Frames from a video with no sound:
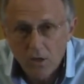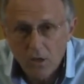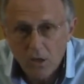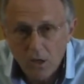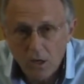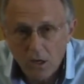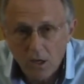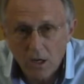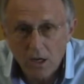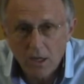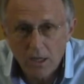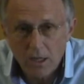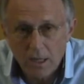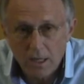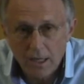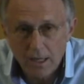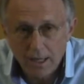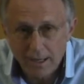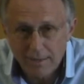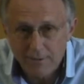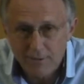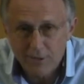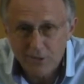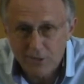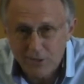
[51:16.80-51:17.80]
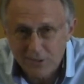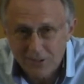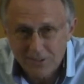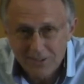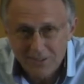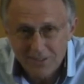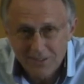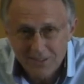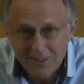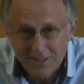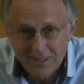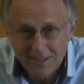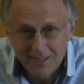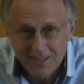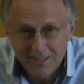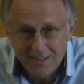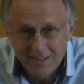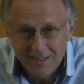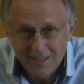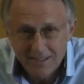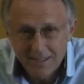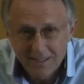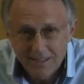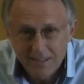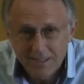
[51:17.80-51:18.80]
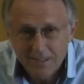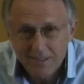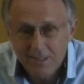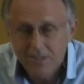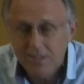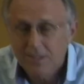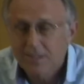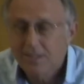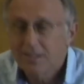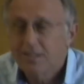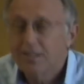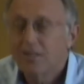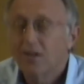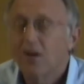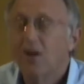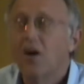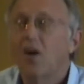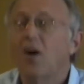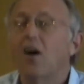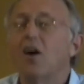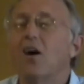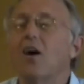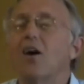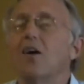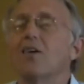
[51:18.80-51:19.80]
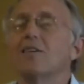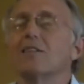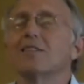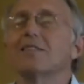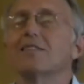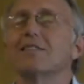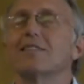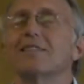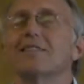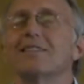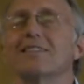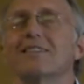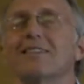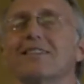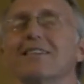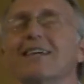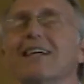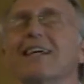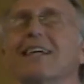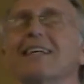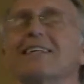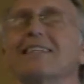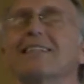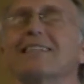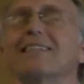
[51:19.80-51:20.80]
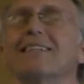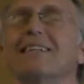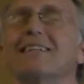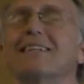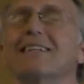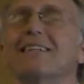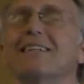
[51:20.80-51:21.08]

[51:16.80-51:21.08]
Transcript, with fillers: God loves you. She says, Oh, this is great.